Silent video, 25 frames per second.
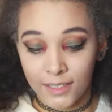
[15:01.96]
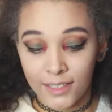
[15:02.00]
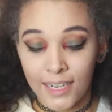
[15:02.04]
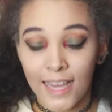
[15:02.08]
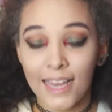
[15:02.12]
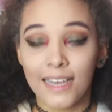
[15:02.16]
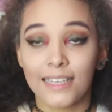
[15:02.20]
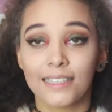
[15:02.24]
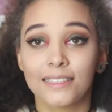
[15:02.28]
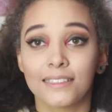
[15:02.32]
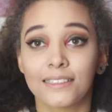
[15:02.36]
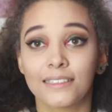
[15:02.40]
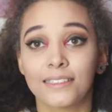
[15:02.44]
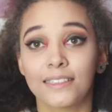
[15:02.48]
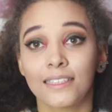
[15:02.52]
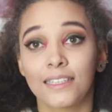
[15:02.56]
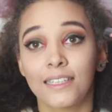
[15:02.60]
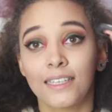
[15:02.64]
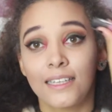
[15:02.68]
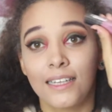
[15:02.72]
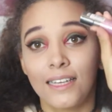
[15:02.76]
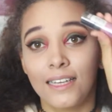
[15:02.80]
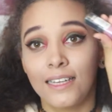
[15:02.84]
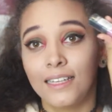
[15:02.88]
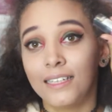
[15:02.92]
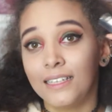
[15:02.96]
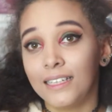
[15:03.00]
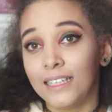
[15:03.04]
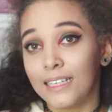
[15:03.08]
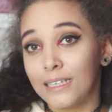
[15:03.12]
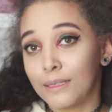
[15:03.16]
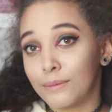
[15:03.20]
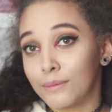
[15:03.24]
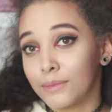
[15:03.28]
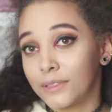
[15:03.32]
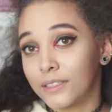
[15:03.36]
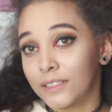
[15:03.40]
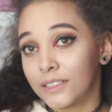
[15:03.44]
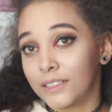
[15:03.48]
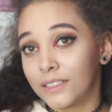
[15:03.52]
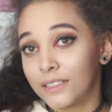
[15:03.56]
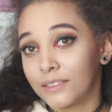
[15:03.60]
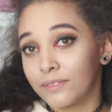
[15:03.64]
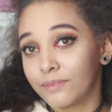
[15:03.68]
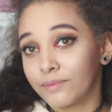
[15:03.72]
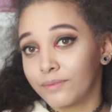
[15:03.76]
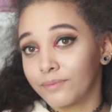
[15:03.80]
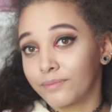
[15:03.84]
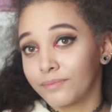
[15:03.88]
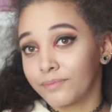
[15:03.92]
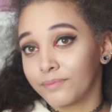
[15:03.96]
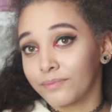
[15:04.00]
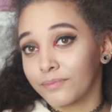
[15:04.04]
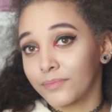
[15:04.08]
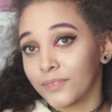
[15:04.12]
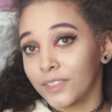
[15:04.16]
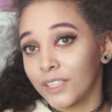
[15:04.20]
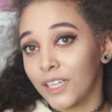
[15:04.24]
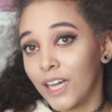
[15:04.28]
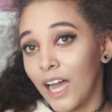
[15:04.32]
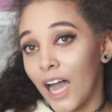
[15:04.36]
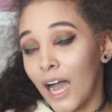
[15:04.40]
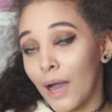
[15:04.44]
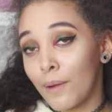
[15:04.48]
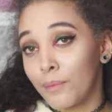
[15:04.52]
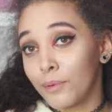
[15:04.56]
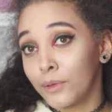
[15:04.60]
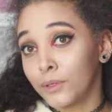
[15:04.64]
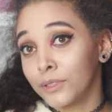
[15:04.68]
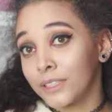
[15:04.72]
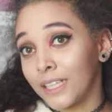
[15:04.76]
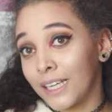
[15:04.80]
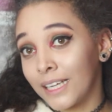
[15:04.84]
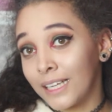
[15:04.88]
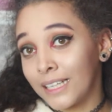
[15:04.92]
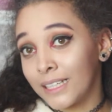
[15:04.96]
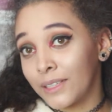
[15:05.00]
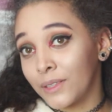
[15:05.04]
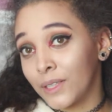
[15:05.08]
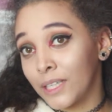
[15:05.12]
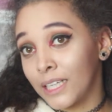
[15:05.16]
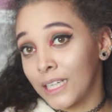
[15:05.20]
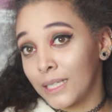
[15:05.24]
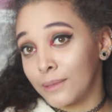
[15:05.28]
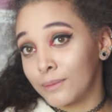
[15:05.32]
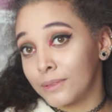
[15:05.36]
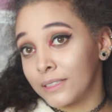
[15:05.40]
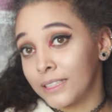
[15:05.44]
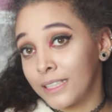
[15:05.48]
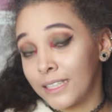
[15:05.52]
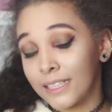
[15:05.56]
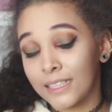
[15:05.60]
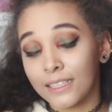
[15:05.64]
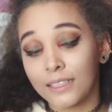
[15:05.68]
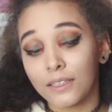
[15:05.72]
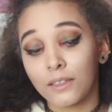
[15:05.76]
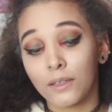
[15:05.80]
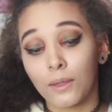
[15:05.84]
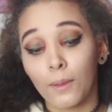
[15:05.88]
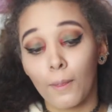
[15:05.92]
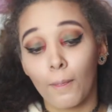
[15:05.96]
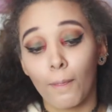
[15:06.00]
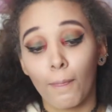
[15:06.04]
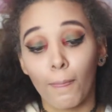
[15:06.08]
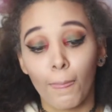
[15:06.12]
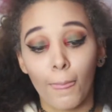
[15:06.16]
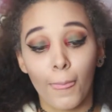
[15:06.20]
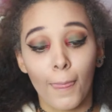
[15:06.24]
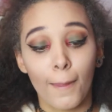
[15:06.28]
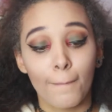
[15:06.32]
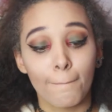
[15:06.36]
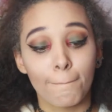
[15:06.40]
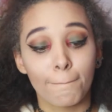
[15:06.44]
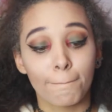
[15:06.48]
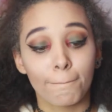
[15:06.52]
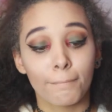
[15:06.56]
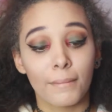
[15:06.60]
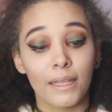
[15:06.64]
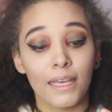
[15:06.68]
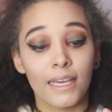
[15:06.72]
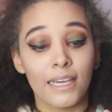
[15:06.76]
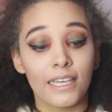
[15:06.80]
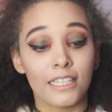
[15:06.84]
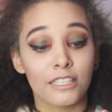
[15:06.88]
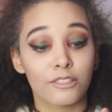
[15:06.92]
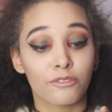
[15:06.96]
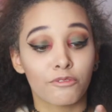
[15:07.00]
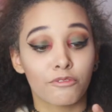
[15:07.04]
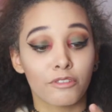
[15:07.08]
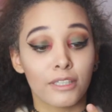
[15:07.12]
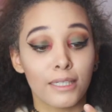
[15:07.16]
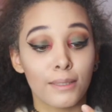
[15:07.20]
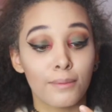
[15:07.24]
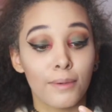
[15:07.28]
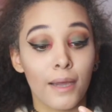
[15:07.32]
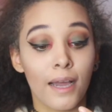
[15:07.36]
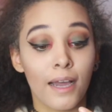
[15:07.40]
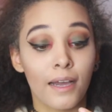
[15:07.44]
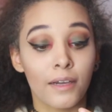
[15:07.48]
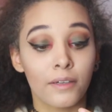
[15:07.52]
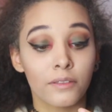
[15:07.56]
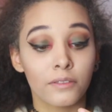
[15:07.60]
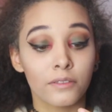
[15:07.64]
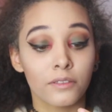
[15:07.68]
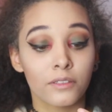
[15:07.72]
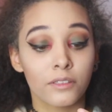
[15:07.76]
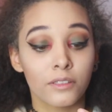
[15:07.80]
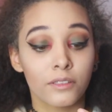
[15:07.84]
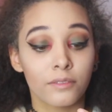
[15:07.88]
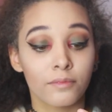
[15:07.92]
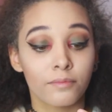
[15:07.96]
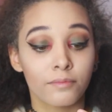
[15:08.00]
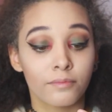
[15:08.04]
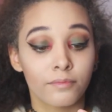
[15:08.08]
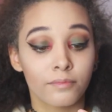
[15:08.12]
Next, lips. I bought a liquid lipstick. It is three pounds.